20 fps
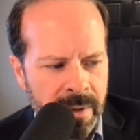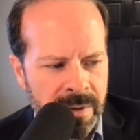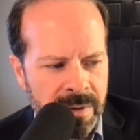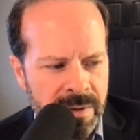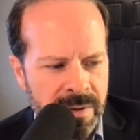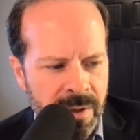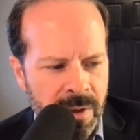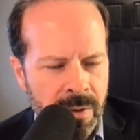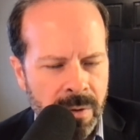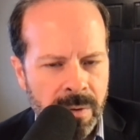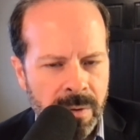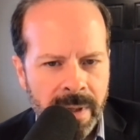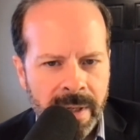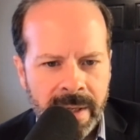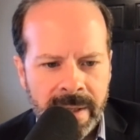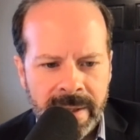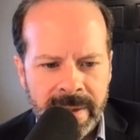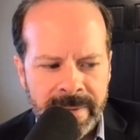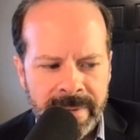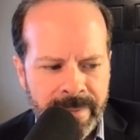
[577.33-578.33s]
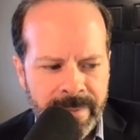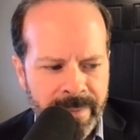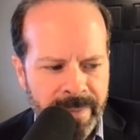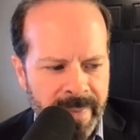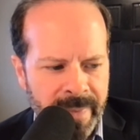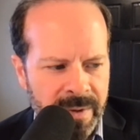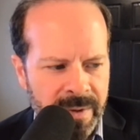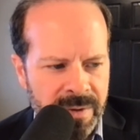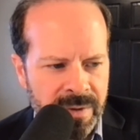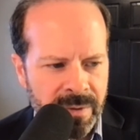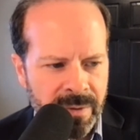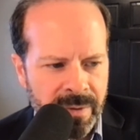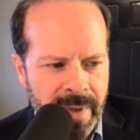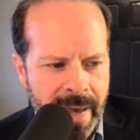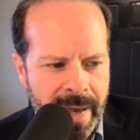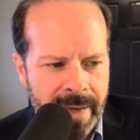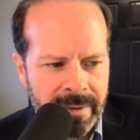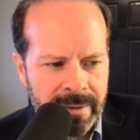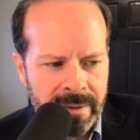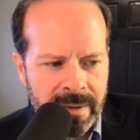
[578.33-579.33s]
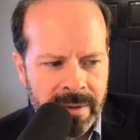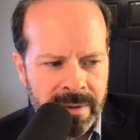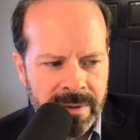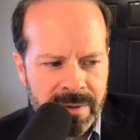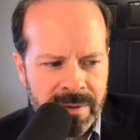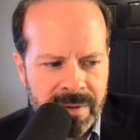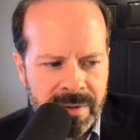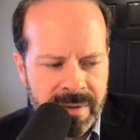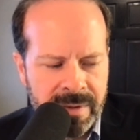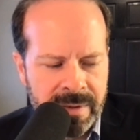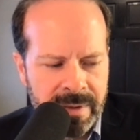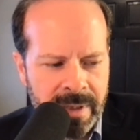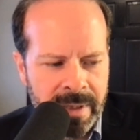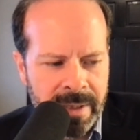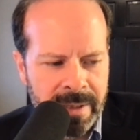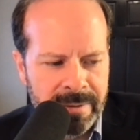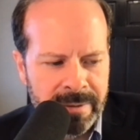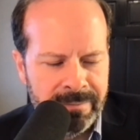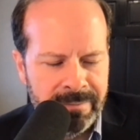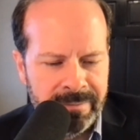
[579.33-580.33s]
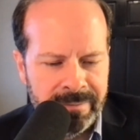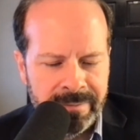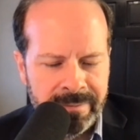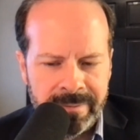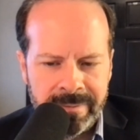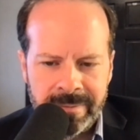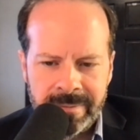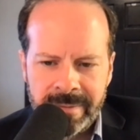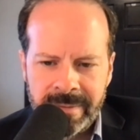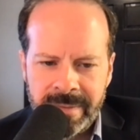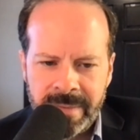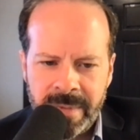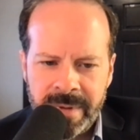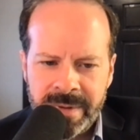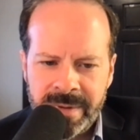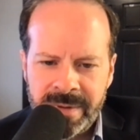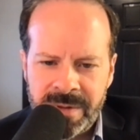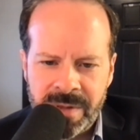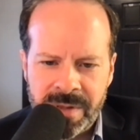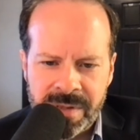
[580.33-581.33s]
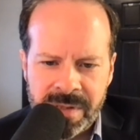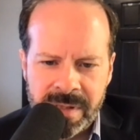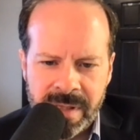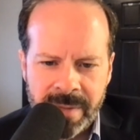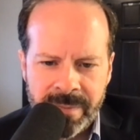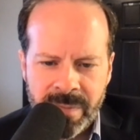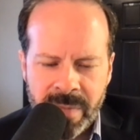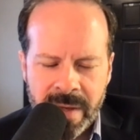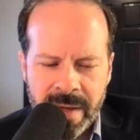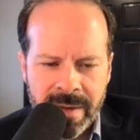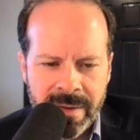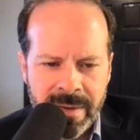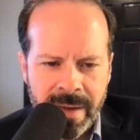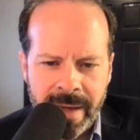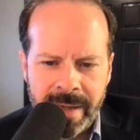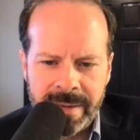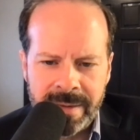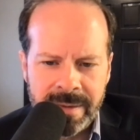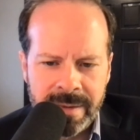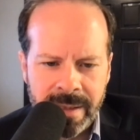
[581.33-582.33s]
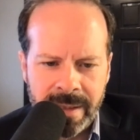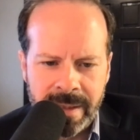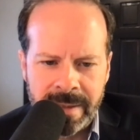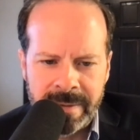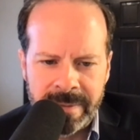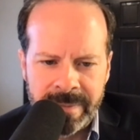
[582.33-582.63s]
So, so that is just something that